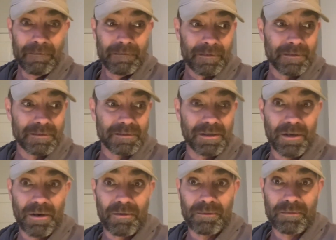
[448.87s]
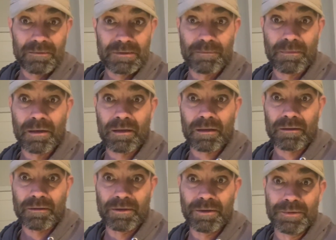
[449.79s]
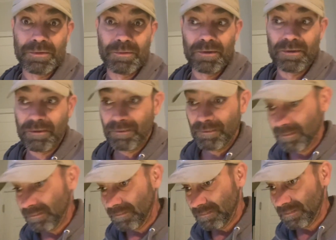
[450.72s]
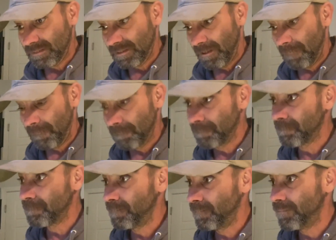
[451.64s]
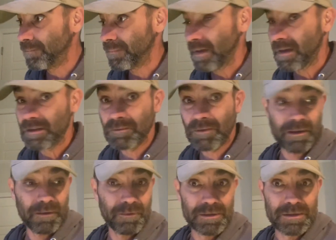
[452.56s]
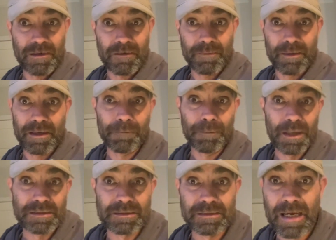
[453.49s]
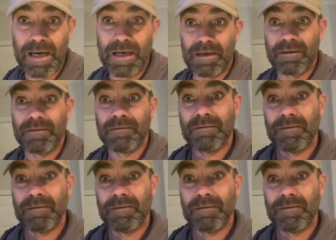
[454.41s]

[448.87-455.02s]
Because, you know, it's America. You do what you want. So, I just want to wish everybody a blessed day and